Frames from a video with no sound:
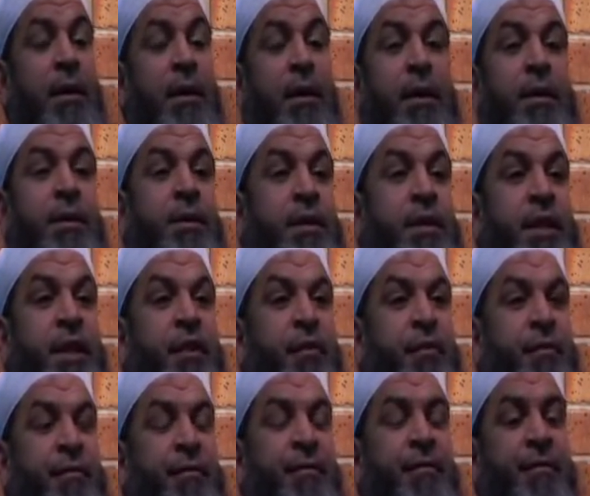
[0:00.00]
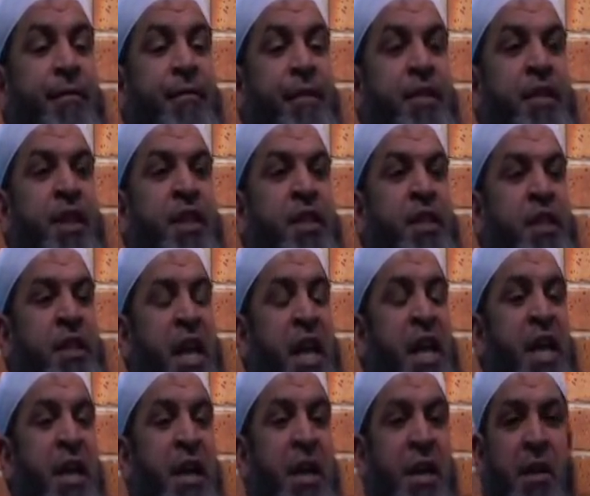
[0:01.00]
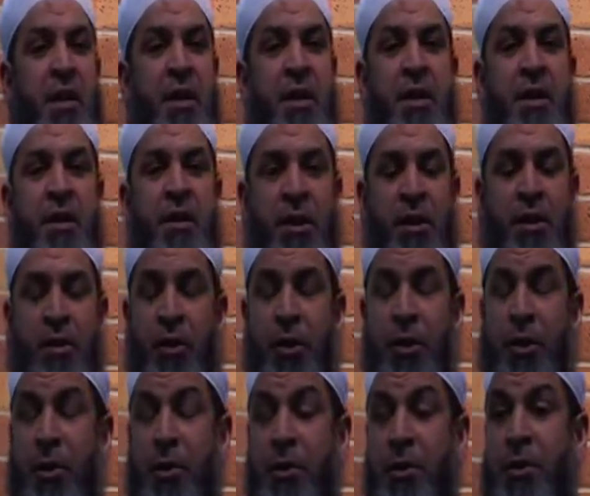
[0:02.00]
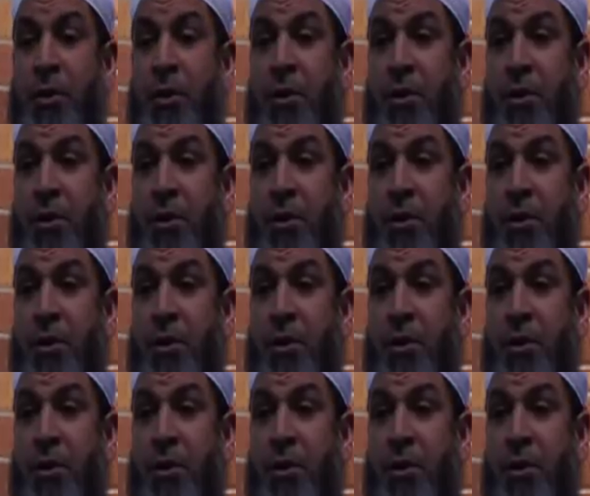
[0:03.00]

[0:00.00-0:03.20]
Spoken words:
Instead of just staying in the church,